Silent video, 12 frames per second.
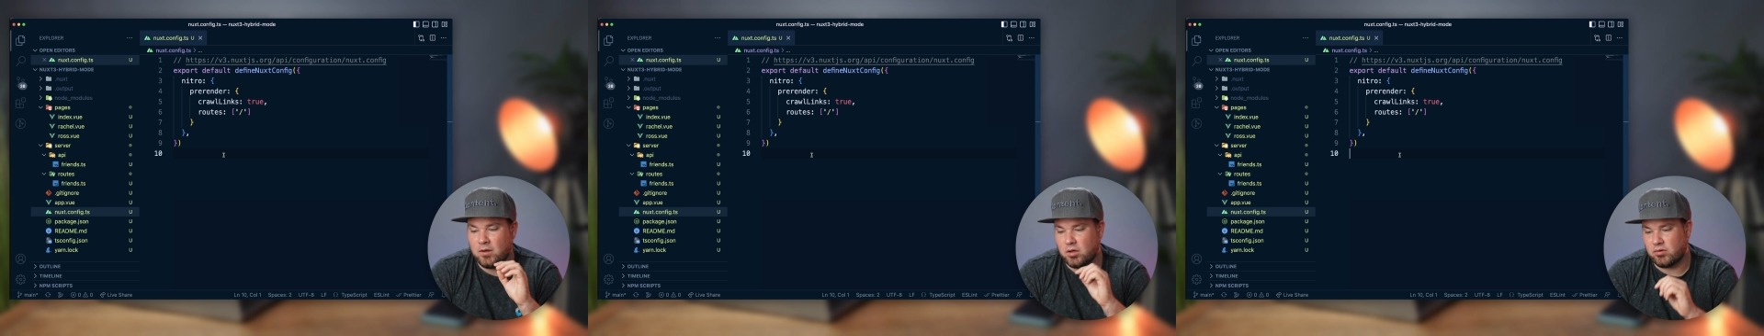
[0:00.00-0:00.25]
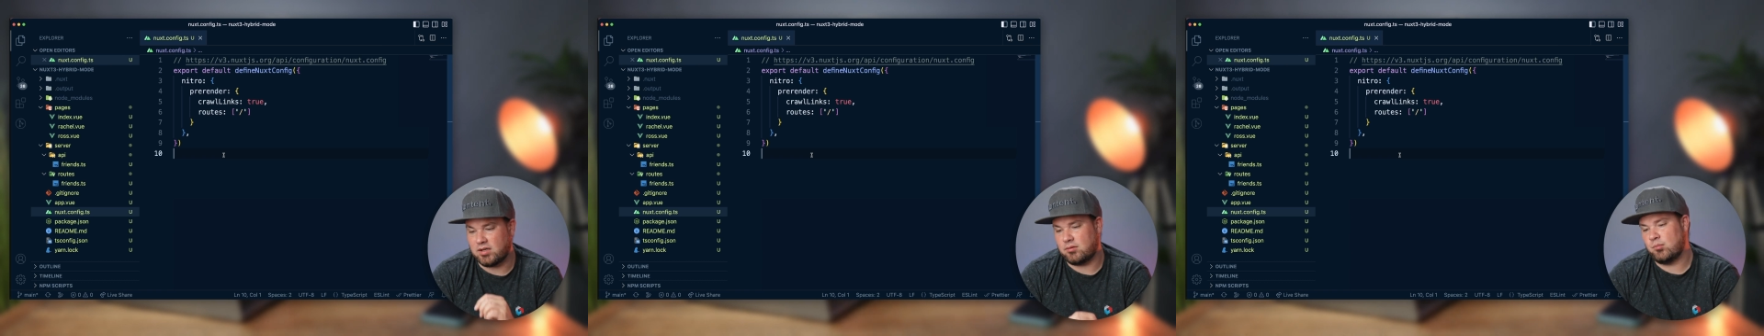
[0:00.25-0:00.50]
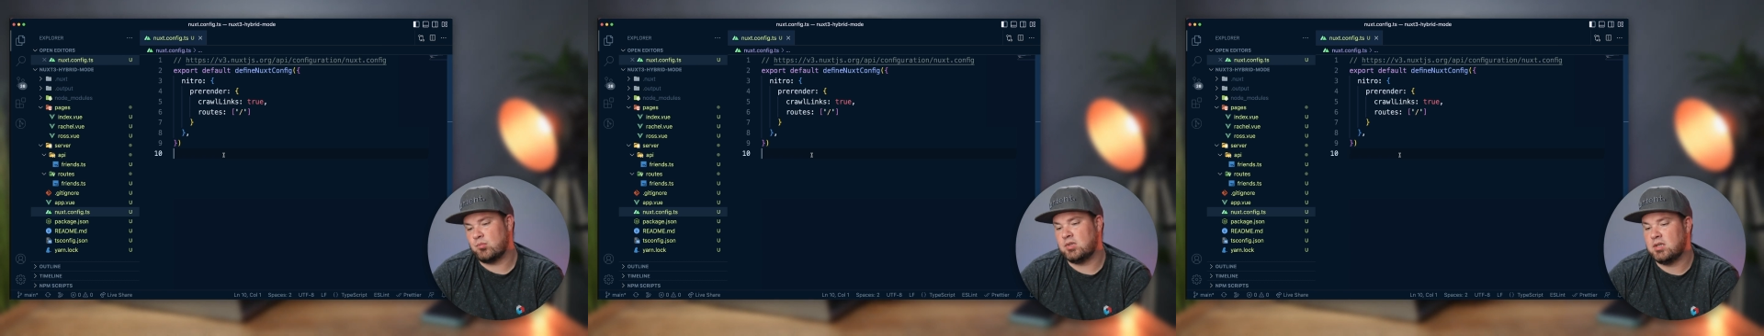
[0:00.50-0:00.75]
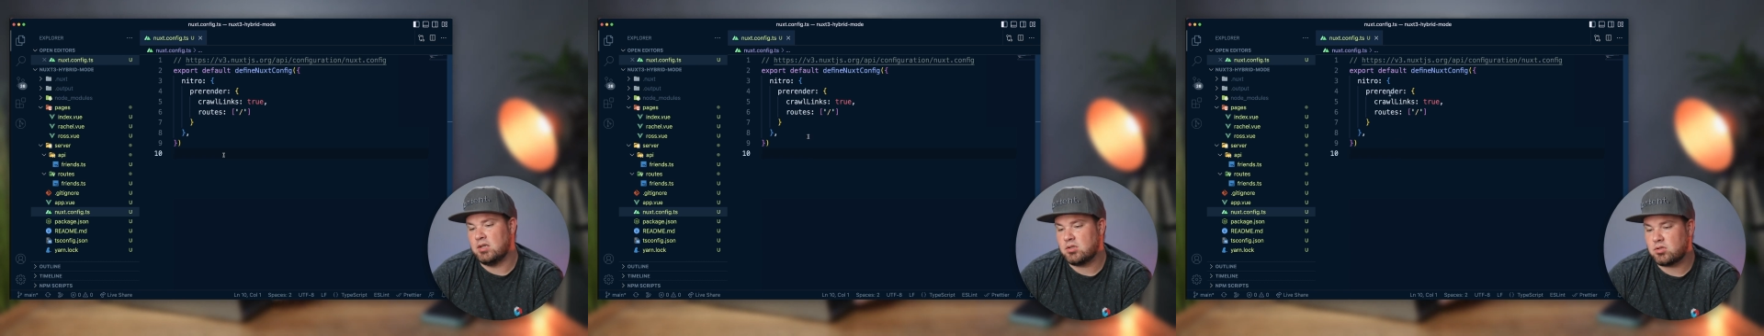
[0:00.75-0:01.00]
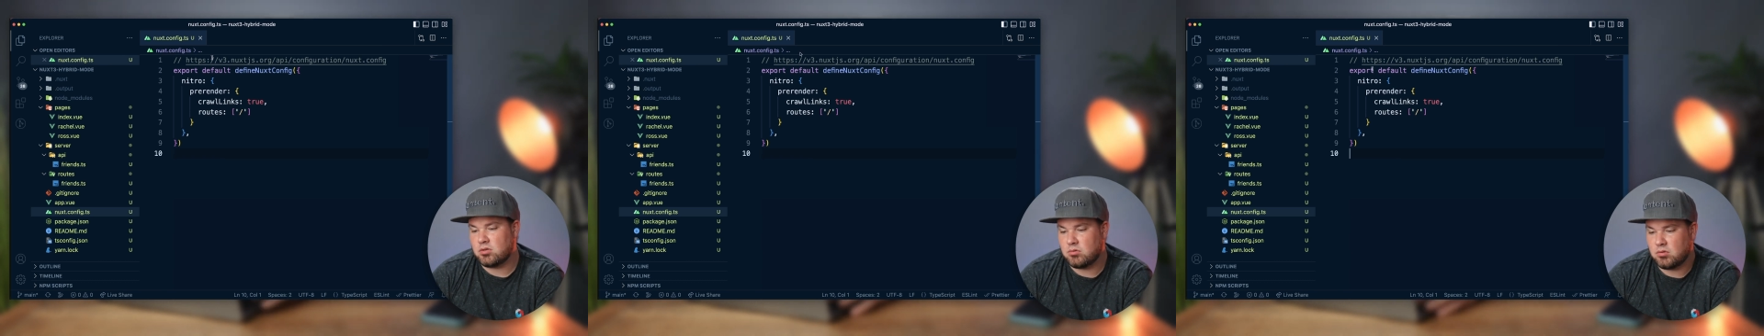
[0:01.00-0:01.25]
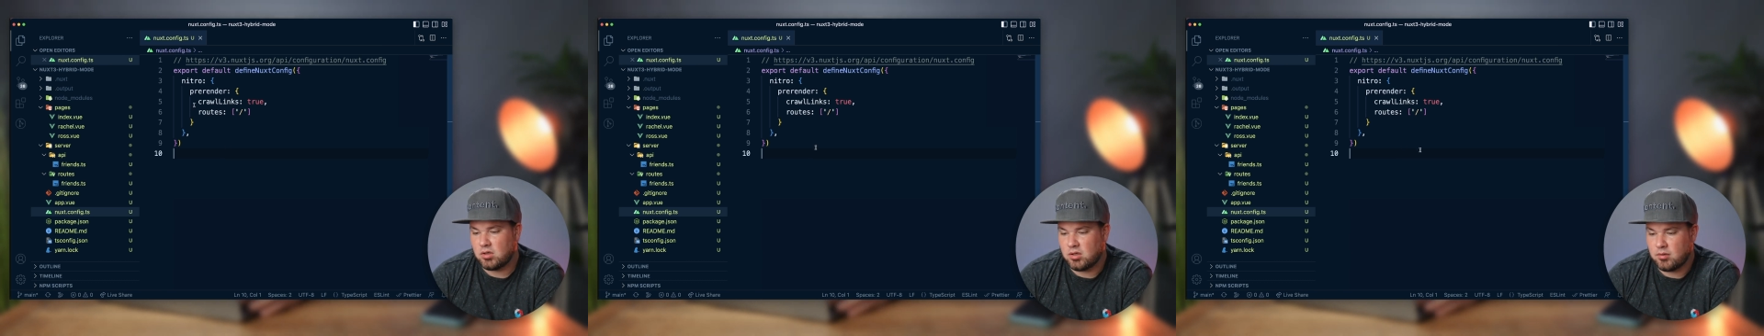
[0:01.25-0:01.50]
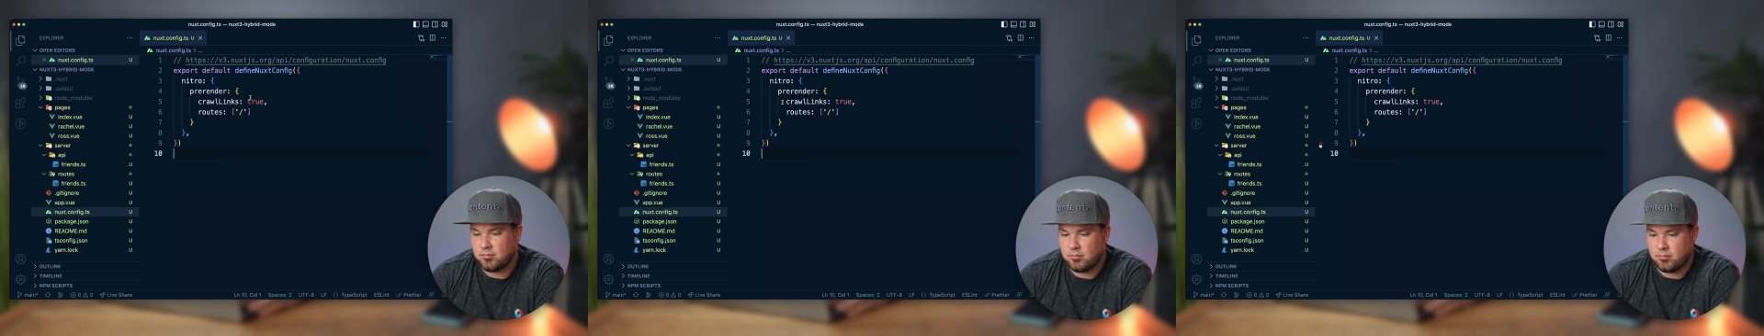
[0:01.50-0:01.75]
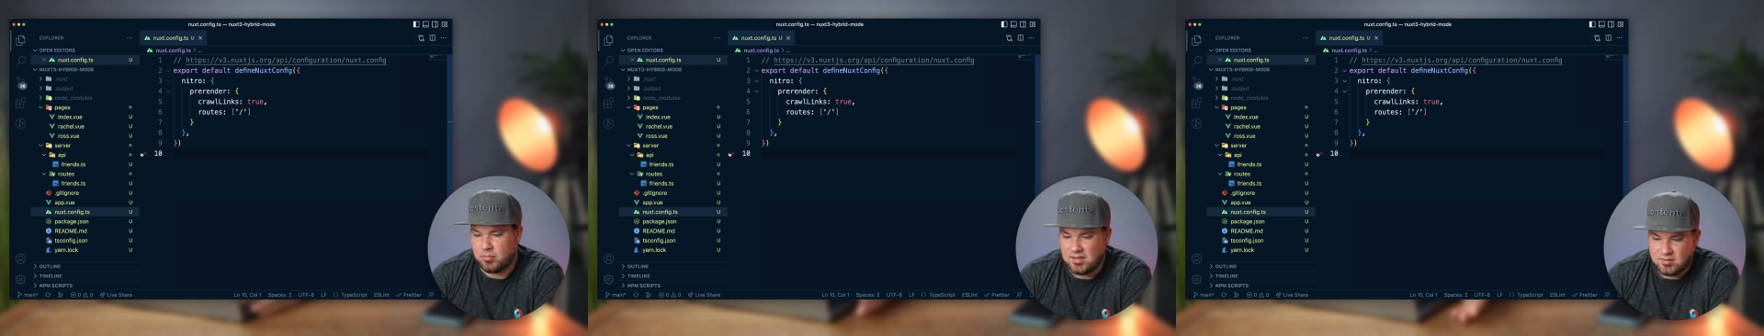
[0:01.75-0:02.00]
All right, so um,
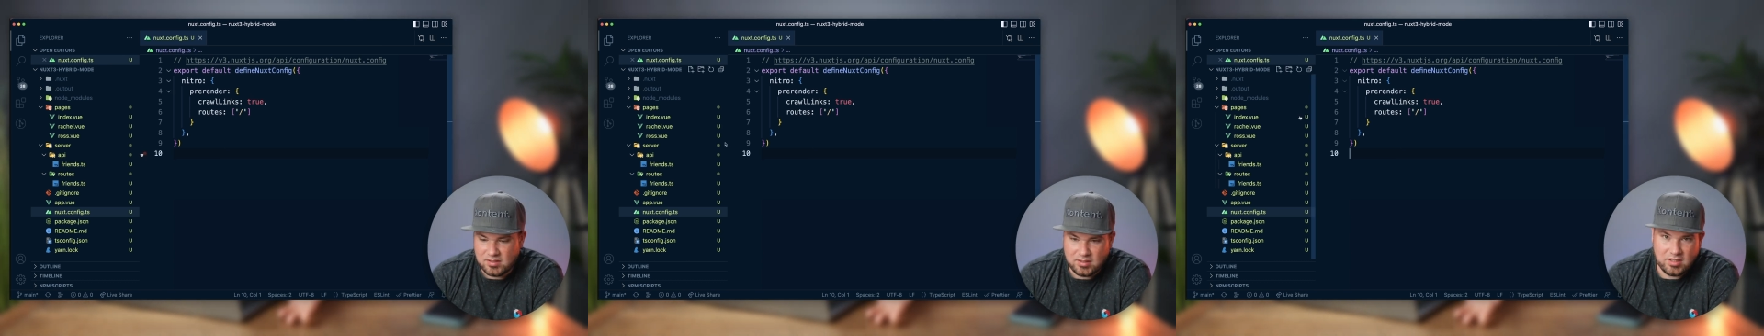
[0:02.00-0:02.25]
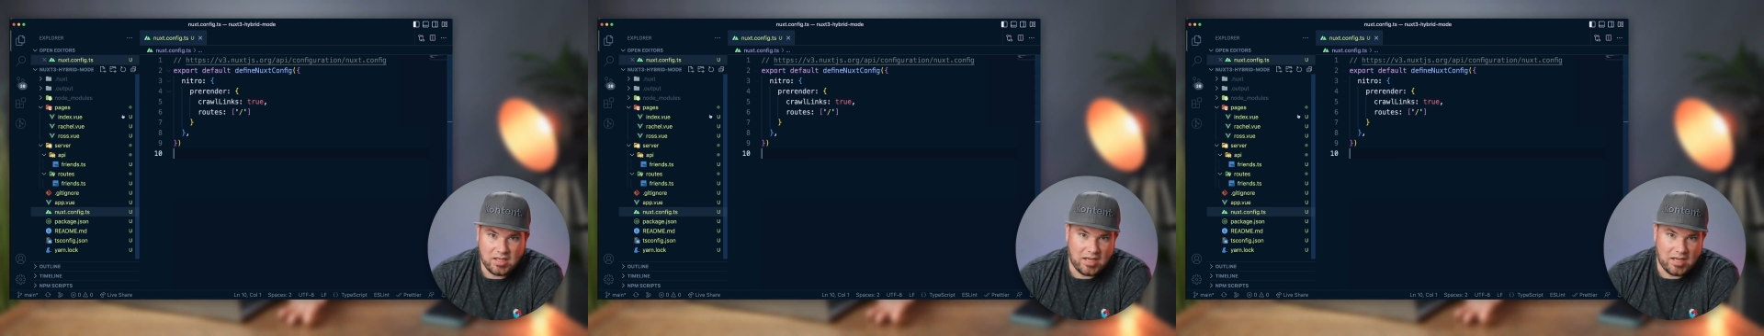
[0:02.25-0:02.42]
basically